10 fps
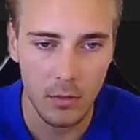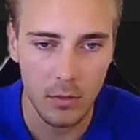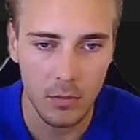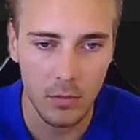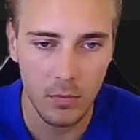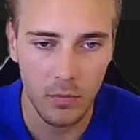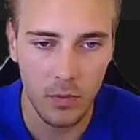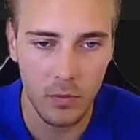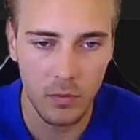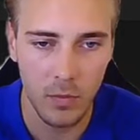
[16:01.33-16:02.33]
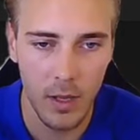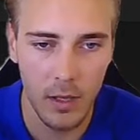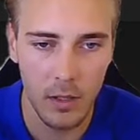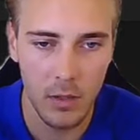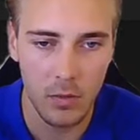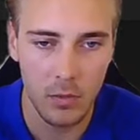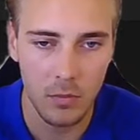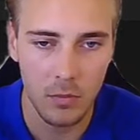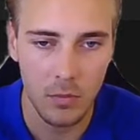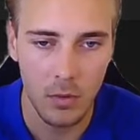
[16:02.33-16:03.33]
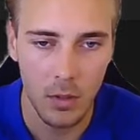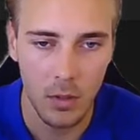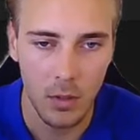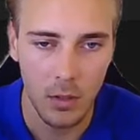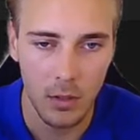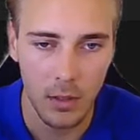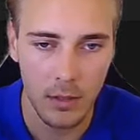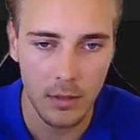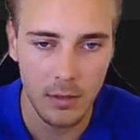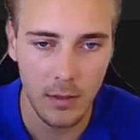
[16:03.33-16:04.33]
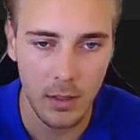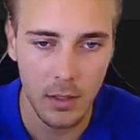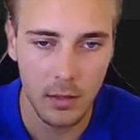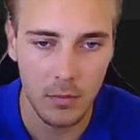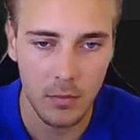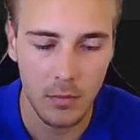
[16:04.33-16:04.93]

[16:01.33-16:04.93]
do float value. Let's say